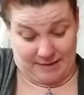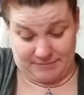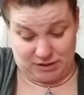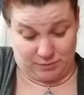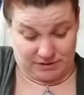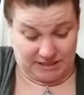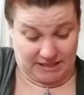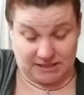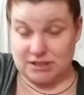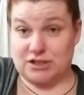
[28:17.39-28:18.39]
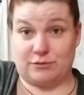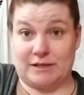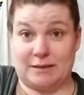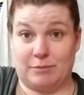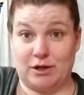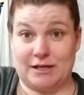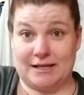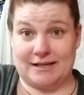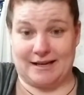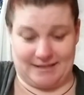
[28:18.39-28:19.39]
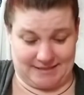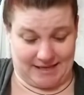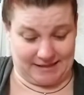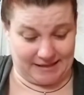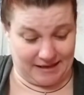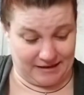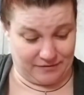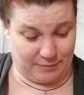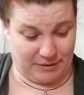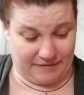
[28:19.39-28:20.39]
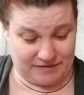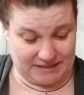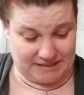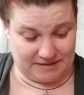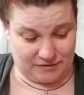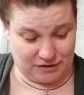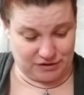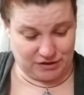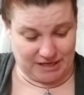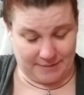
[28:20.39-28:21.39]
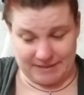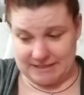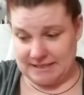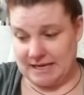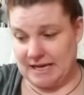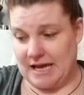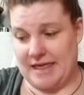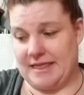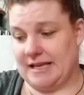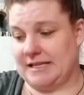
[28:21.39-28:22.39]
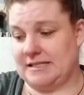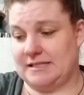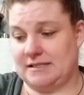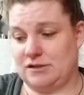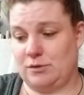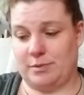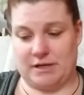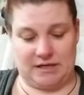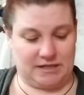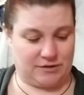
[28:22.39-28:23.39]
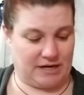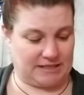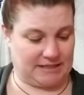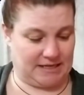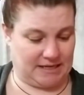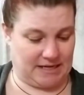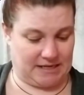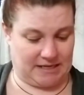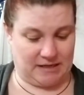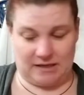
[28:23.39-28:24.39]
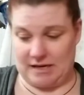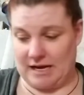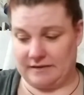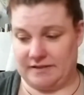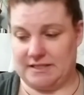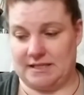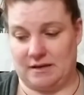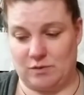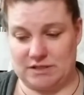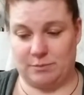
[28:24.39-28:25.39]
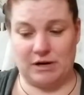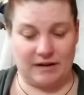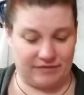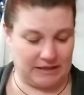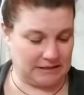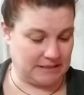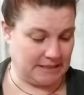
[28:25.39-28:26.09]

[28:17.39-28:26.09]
super psyched to read the book because I love the prophecies of Nostradamus. I think he's super interesting, and he obviously was a prophet.